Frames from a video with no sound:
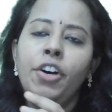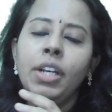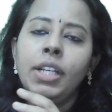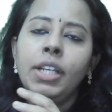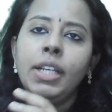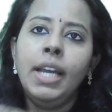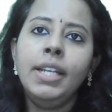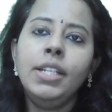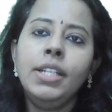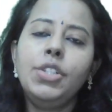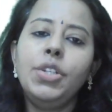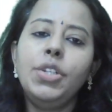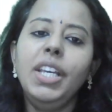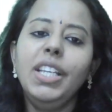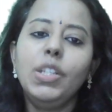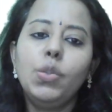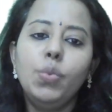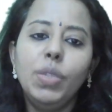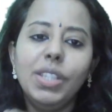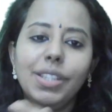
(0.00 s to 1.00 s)
For
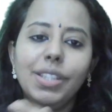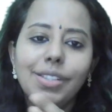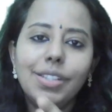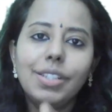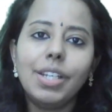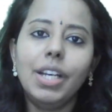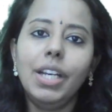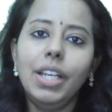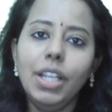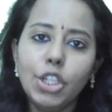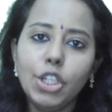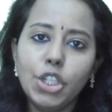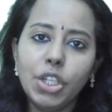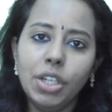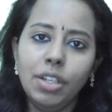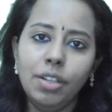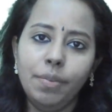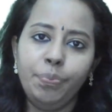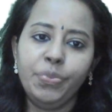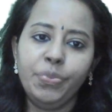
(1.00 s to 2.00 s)
countries with
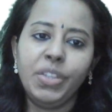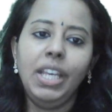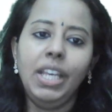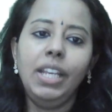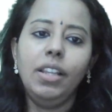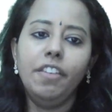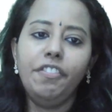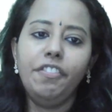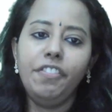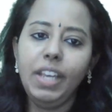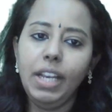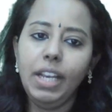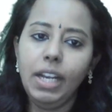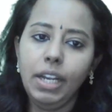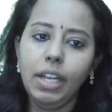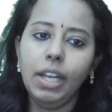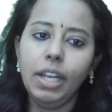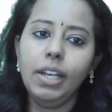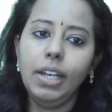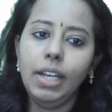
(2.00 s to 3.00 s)
tradition in the
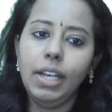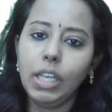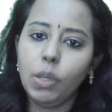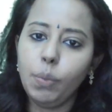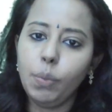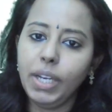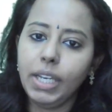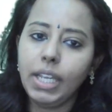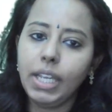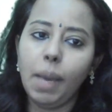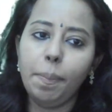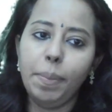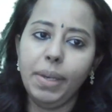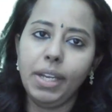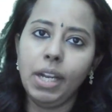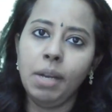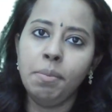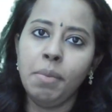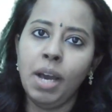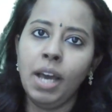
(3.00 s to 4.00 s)
field and liquid
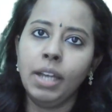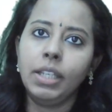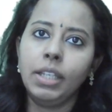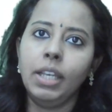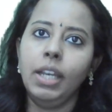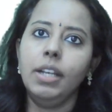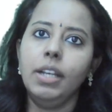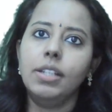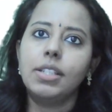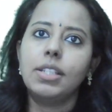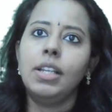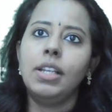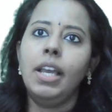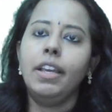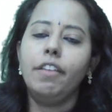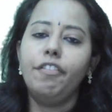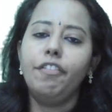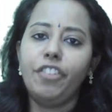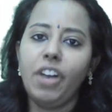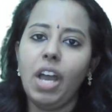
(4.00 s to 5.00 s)
capital markets
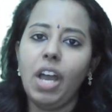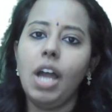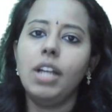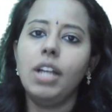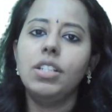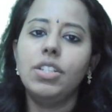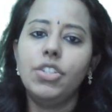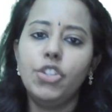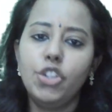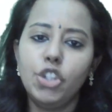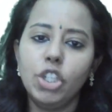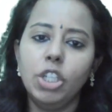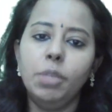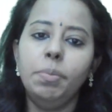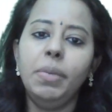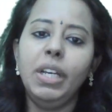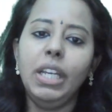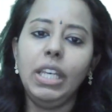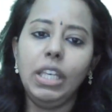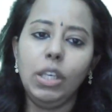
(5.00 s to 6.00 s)
like France,
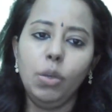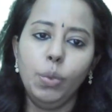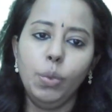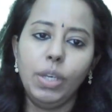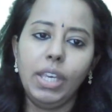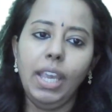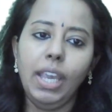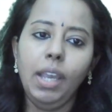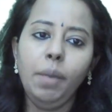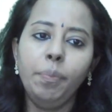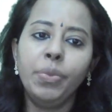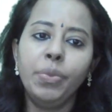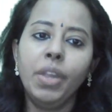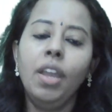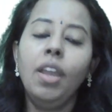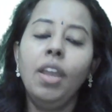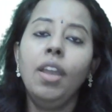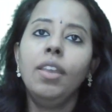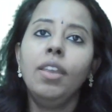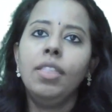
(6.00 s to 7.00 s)
Germany, UK,
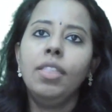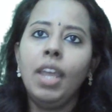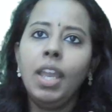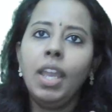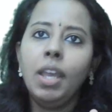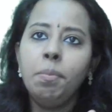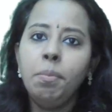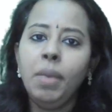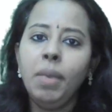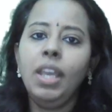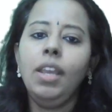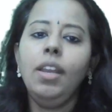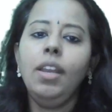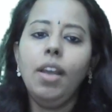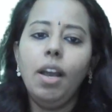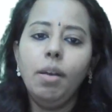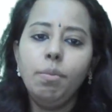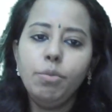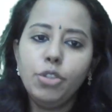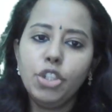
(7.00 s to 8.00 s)
their
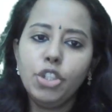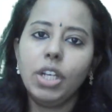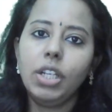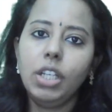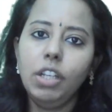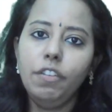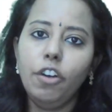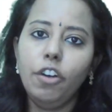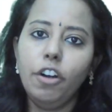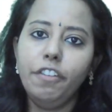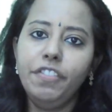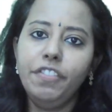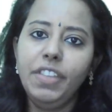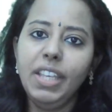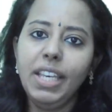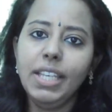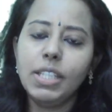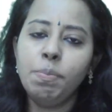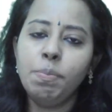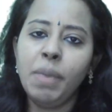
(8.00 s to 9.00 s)
main objective
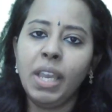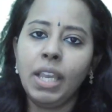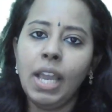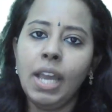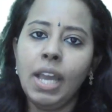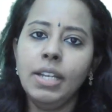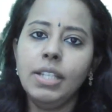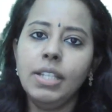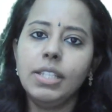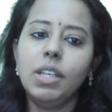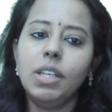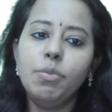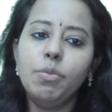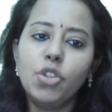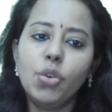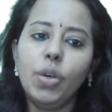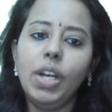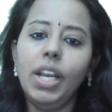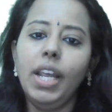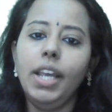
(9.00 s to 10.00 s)
of these
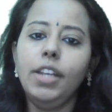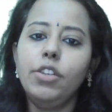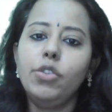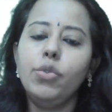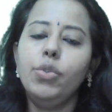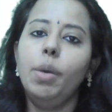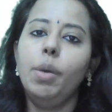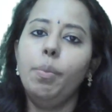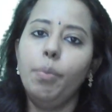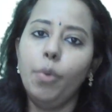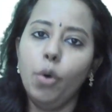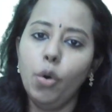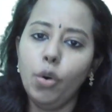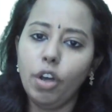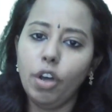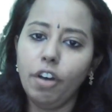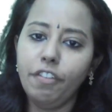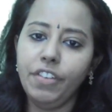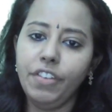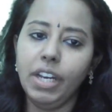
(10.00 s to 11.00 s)
mechanisms relate to the
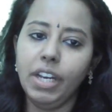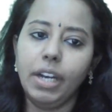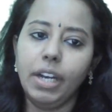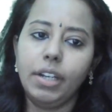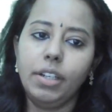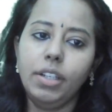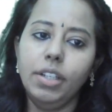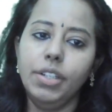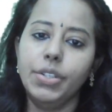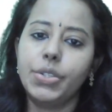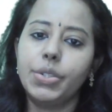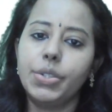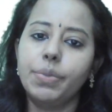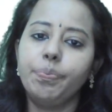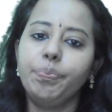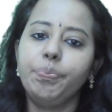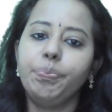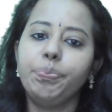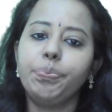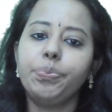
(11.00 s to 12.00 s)
board of directors.
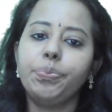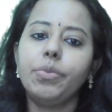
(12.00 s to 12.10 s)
